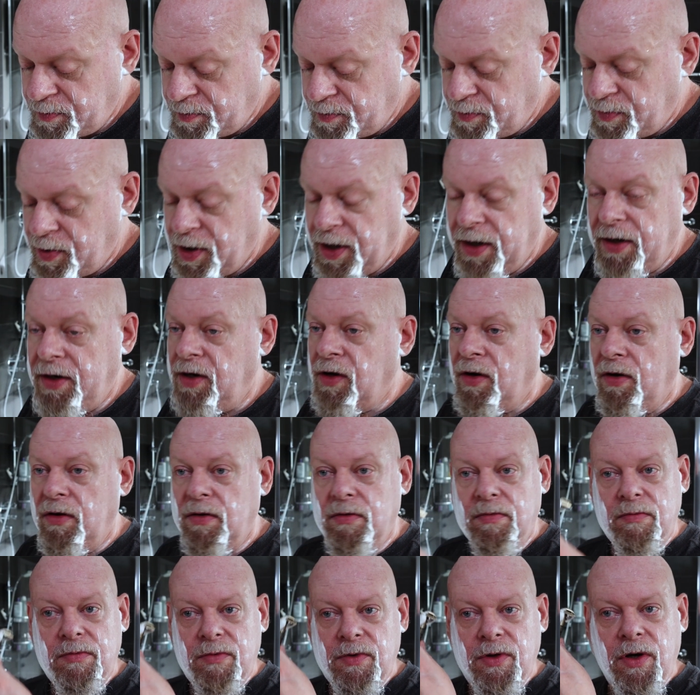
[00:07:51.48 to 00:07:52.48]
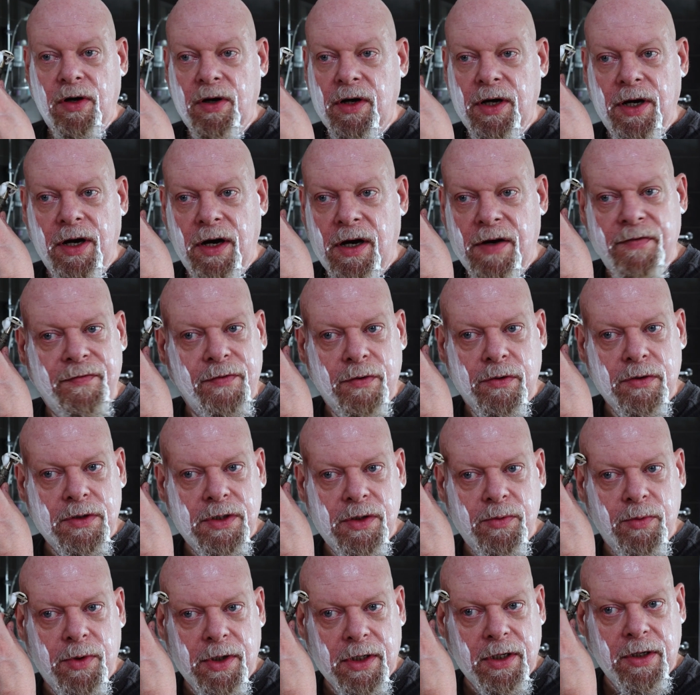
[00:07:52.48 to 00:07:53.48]
But not an
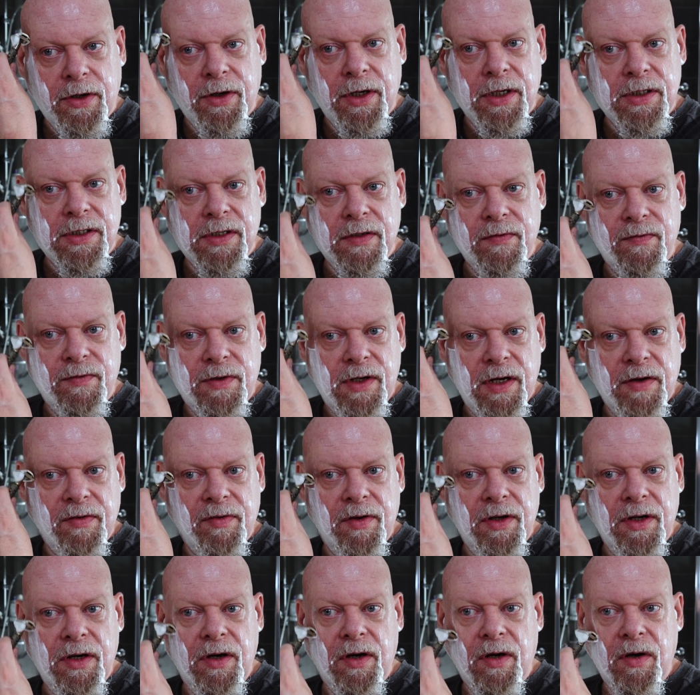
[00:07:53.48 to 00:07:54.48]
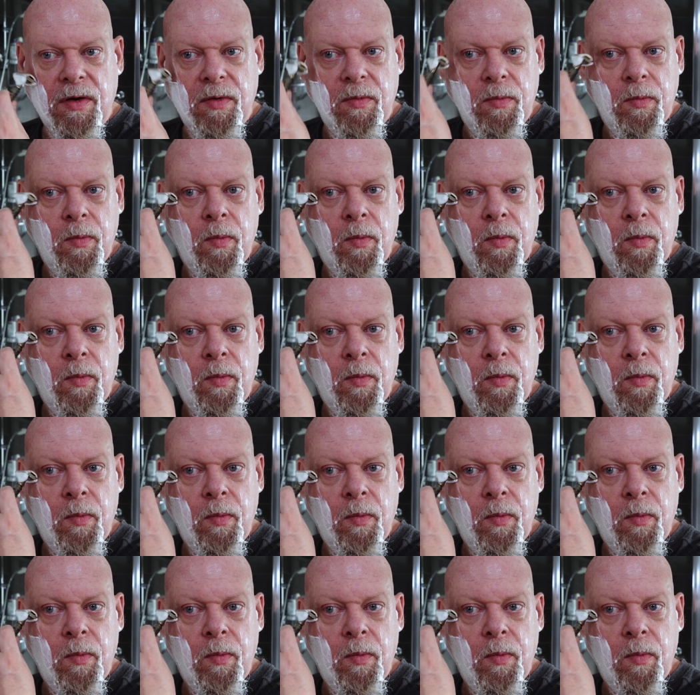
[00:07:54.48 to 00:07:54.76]
R41 aggressive, definitely not.